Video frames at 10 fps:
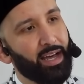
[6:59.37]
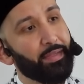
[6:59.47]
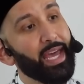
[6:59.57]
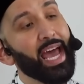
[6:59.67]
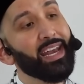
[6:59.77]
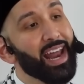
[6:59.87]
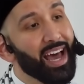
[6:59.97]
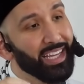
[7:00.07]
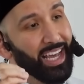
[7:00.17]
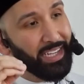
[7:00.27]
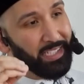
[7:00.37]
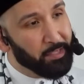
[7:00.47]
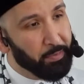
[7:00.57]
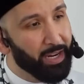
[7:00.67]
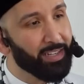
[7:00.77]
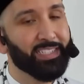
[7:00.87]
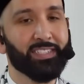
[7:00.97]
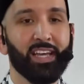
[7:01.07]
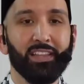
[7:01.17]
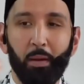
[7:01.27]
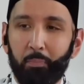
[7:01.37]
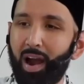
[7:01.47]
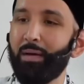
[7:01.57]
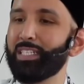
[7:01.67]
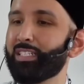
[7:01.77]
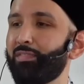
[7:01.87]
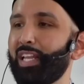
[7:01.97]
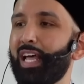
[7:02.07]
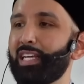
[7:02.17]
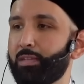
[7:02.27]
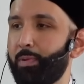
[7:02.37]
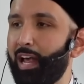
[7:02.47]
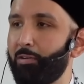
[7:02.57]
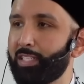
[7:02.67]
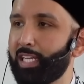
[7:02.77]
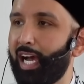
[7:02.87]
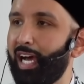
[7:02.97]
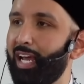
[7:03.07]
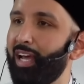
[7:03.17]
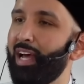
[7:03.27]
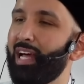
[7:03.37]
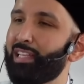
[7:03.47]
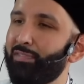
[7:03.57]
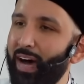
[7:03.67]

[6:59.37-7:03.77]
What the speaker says: They had not yet experienced the promise of Allah subhanahu wa ta'ala. The